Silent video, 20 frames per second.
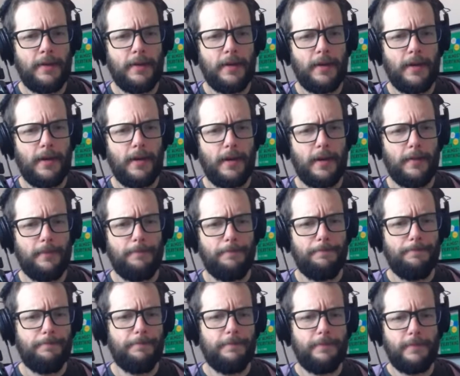the
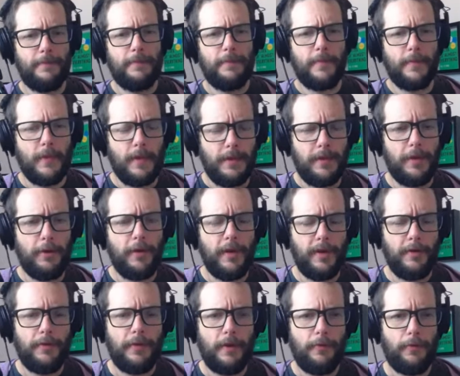theory
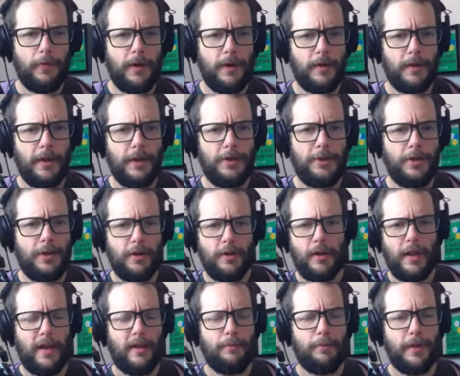of recollection and a
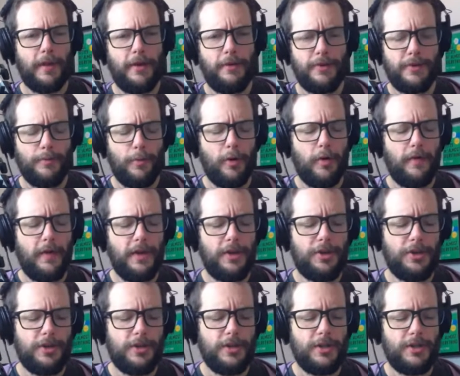lot of Plato's
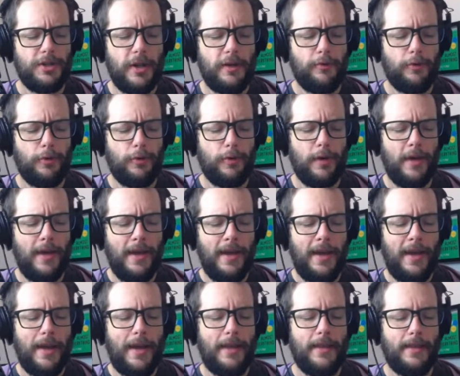motivations in general,
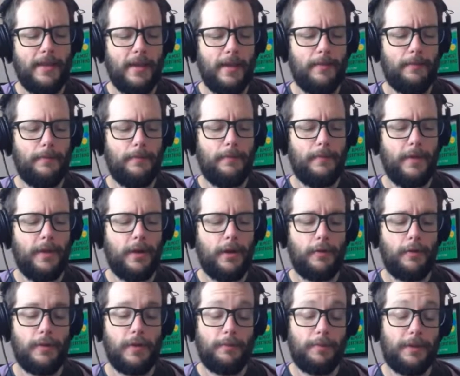and that,
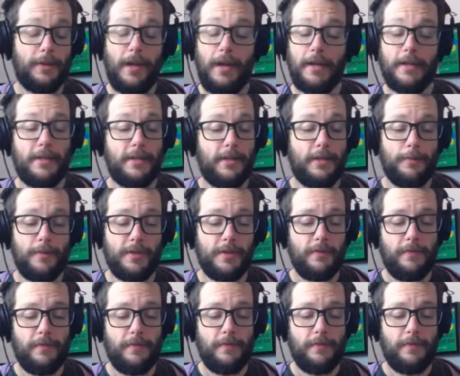the Platonic system is
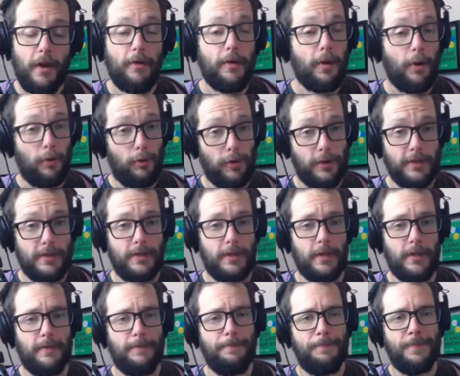very holistic.